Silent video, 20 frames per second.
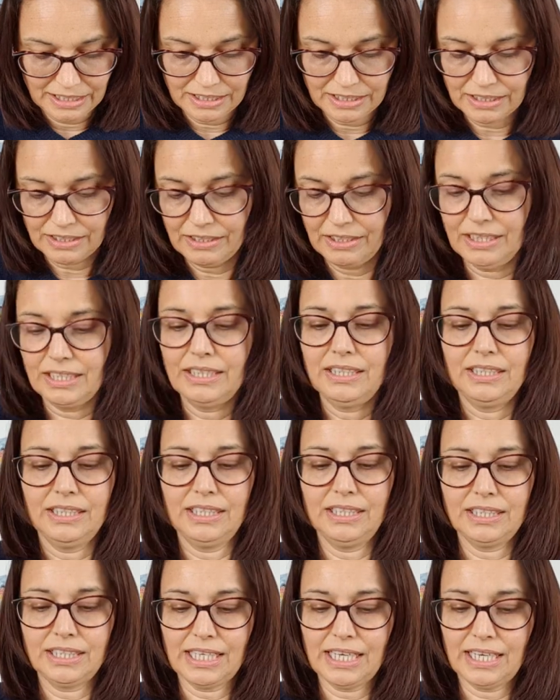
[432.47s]
So this
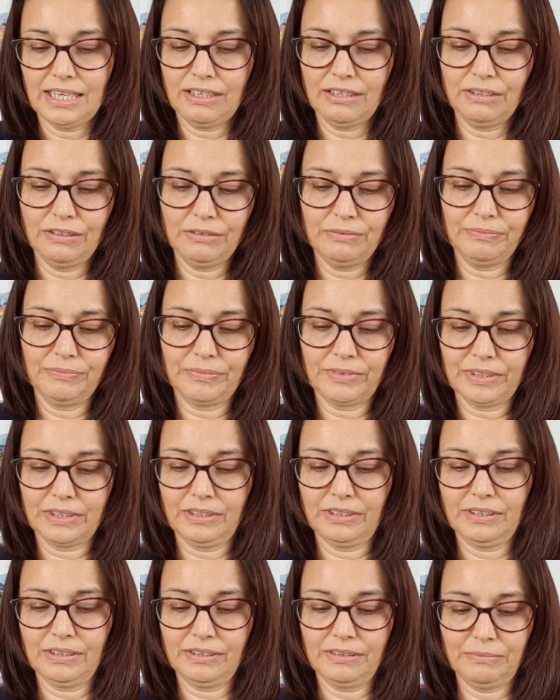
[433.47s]
is how,
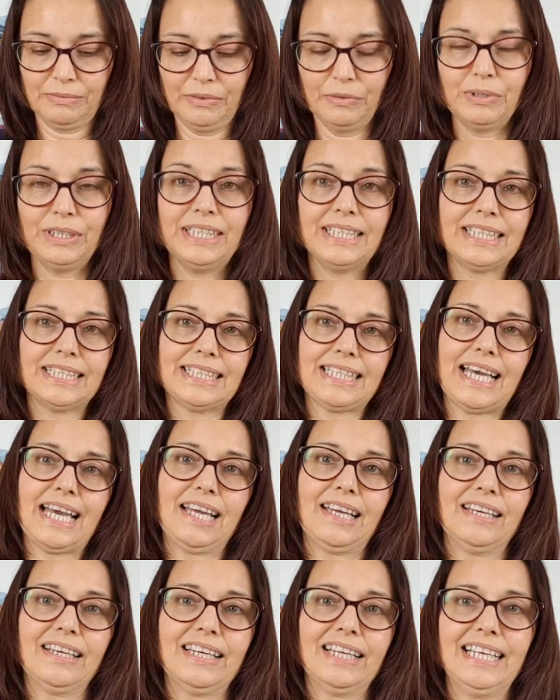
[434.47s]
I'm all in a
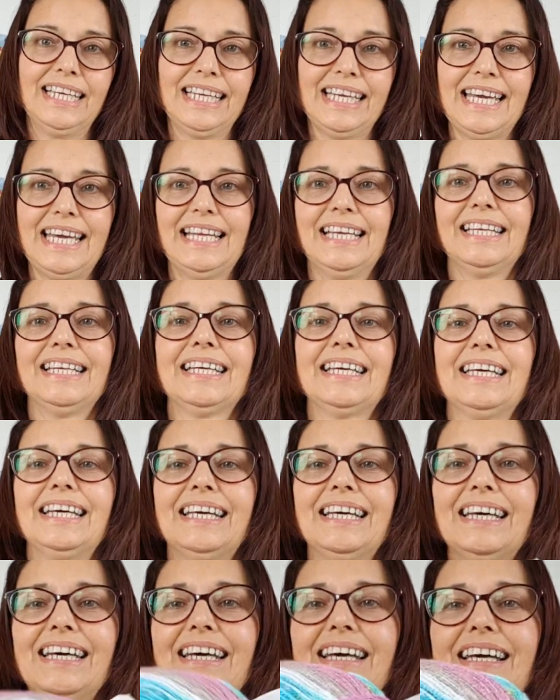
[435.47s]
tangle again.
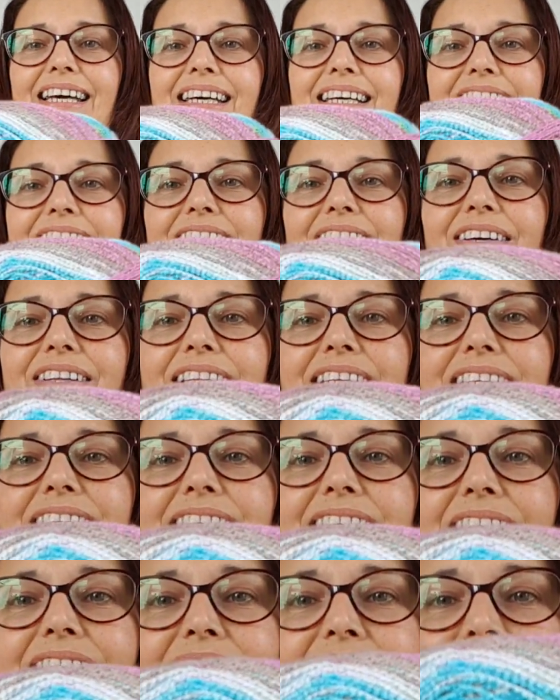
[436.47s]
So
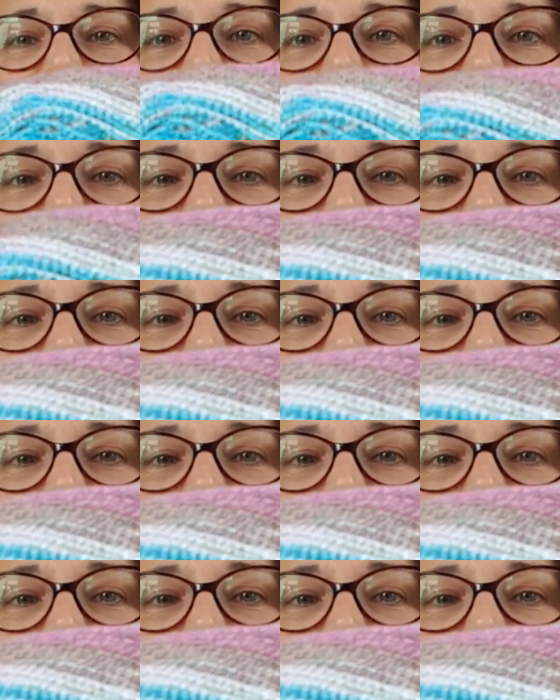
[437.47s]
this is the